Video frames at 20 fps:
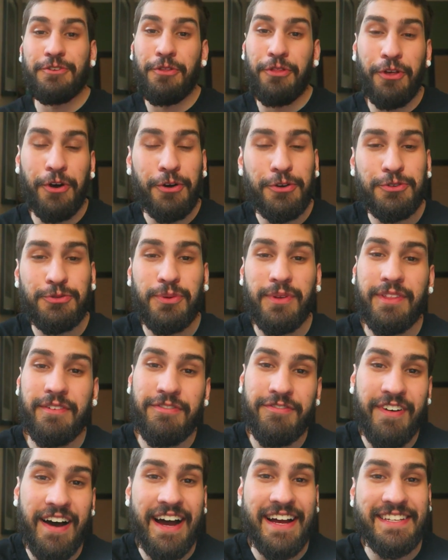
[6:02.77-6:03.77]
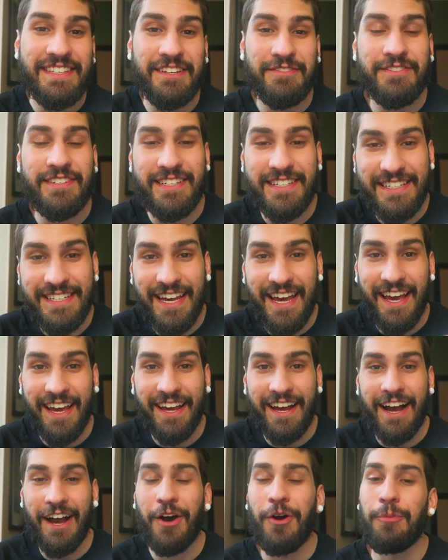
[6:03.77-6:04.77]
So those were the finds of
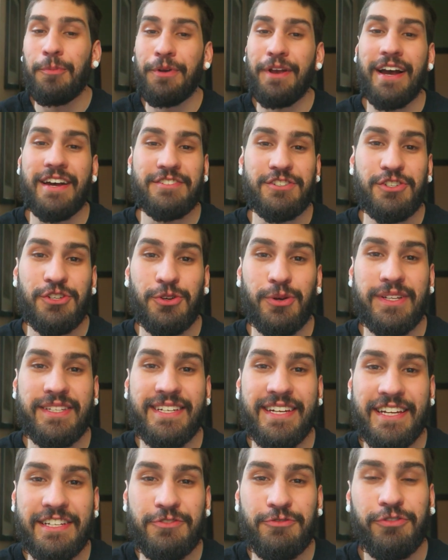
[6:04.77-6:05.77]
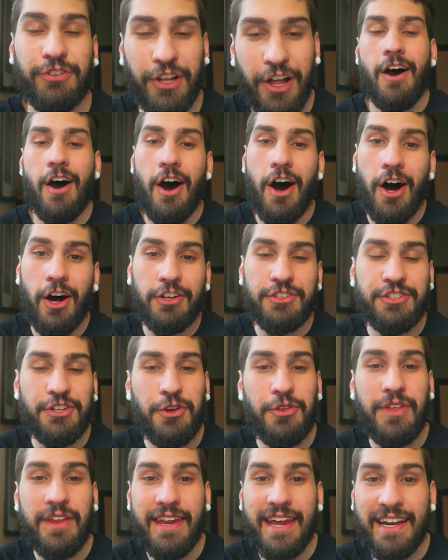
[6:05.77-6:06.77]
today. I hope you guys enjoyed today's vlog.
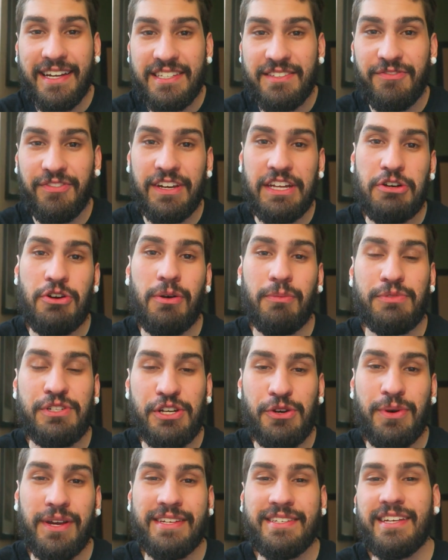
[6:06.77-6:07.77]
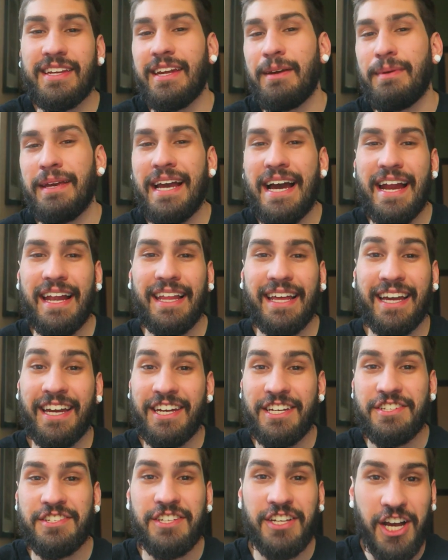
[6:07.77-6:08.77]
Also, the next video I'm doing is gonna be kind of like a
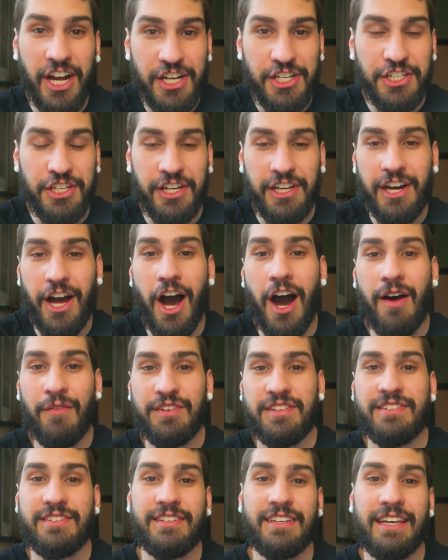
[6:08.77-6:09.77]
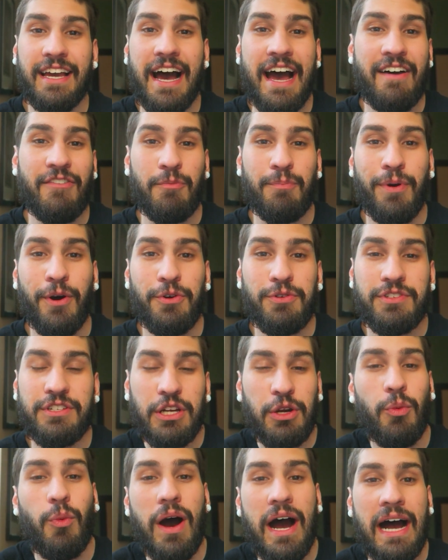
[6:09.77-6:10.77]
discussion. Obviously, I haven't posted
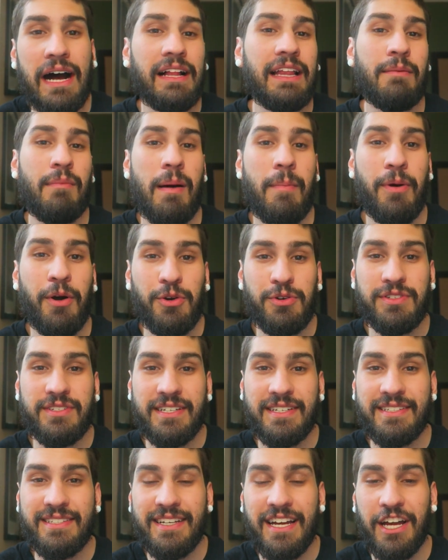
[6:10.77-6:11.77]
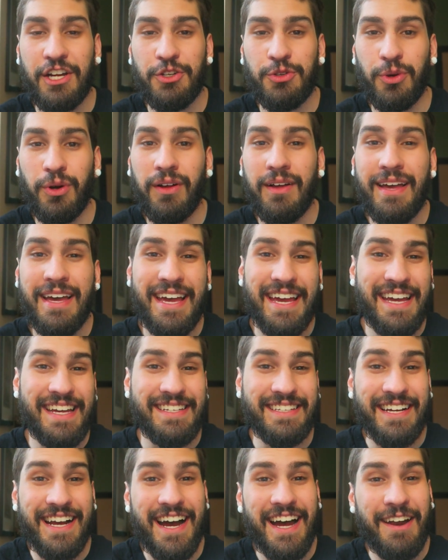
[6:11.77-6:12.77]
in a while and my posting schedule
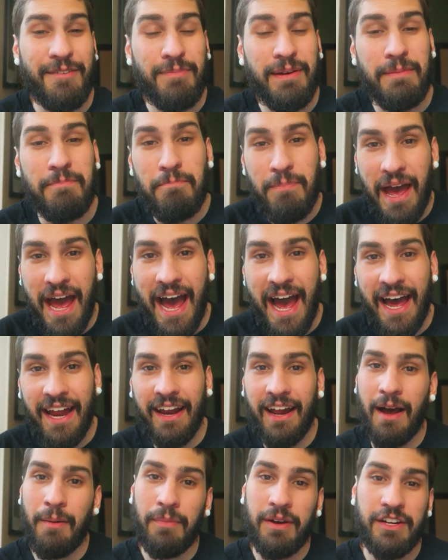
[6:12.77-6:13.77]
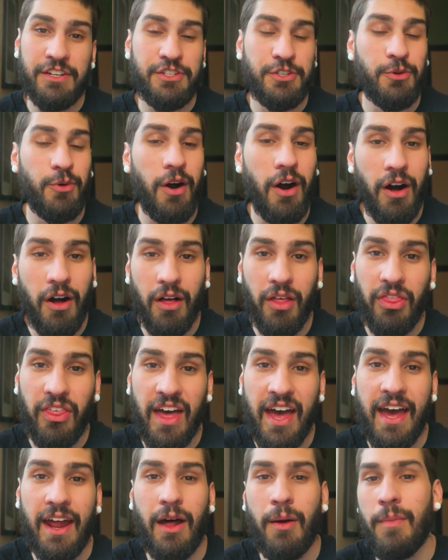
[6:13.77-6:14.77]
has kind of been bad. I'm gonna do all
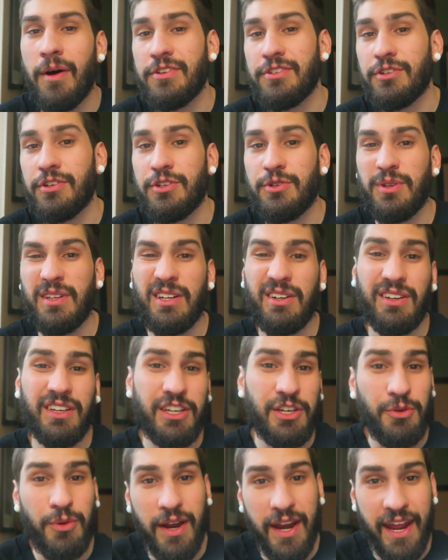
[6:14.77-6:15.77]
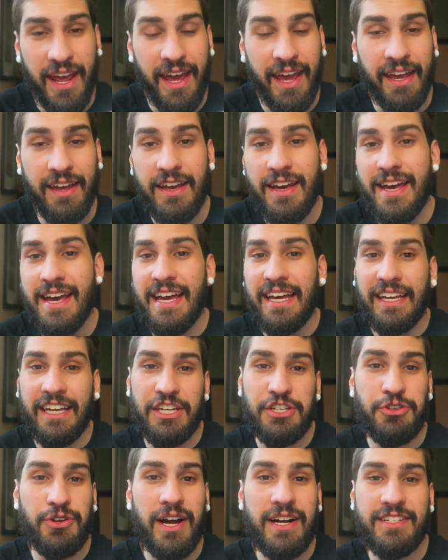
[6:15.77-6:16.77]
that. I'm also gonna do a little Q&A,
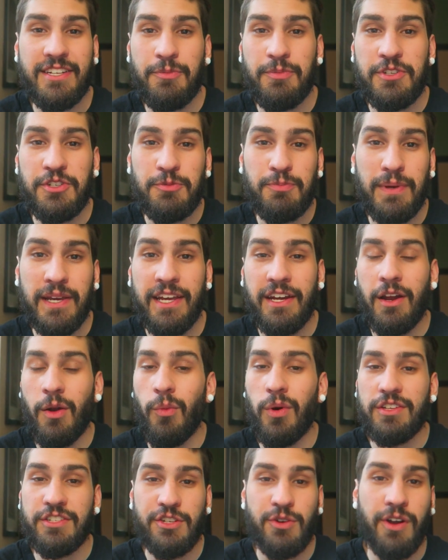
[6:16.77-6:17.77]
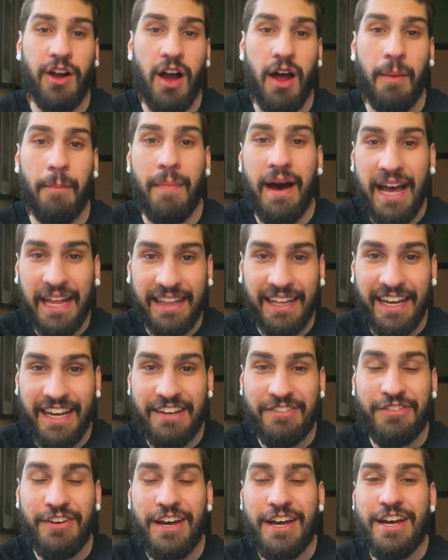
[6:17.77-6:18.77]
get you guys up to speed on what's going on in my
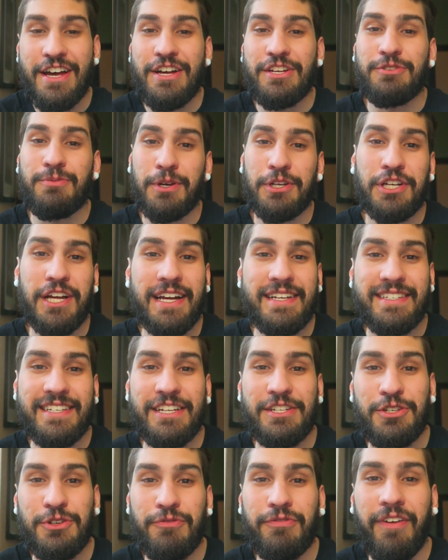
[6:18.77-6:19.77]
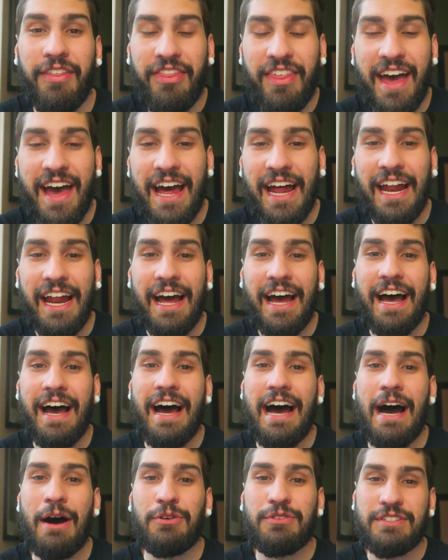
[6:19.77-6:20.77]
life. So make sure you guys stay tuned for that.
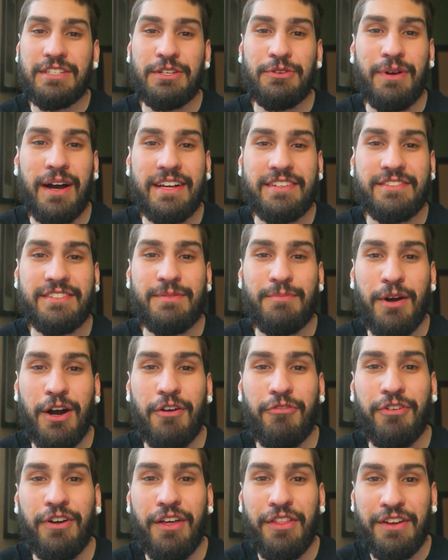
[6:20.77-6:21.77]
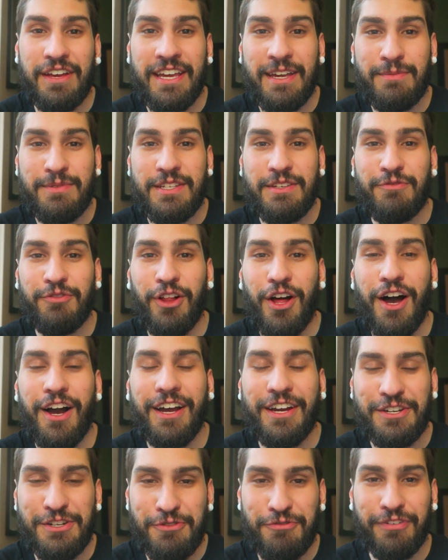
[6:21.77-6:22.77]
I'll see you guys tomorrow for another EMC
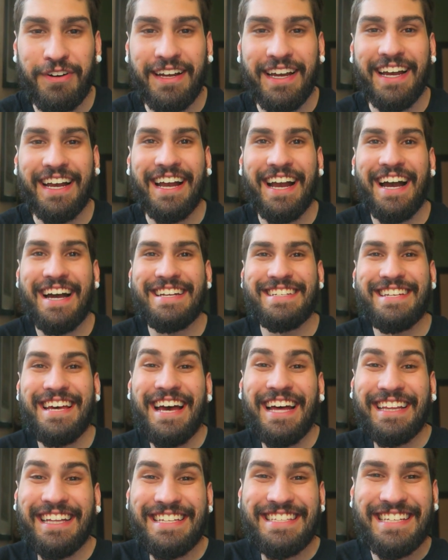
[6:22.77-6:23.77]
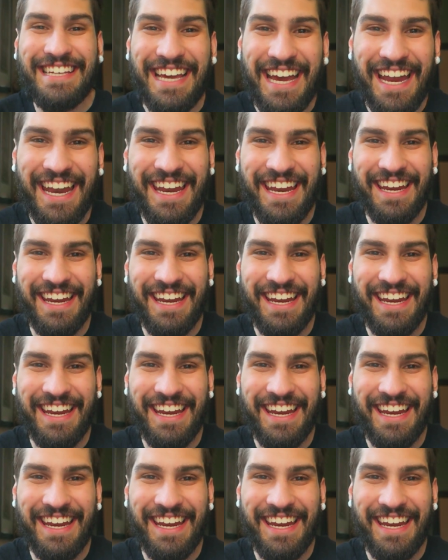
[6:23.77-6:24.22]
vlog. And don't forget, guys, let's get